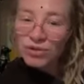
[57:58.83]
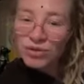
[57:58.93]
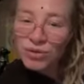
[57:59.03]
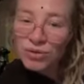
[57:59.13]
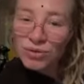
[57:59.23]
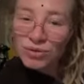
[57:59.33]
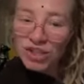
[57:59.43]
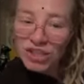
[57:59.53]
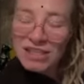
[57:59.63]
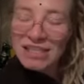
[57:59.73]
to
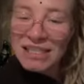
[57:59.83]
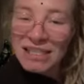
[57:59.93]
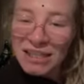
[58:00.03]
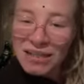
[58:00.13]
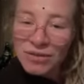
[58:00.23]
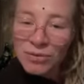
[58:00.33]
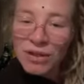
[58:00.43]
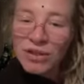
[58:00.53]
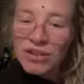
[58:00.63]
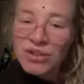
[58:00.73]
discern
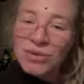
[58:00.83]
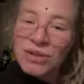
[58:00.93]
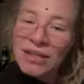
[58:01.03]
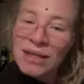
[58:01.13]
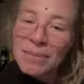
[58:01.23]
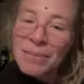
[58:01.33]
when you're doing a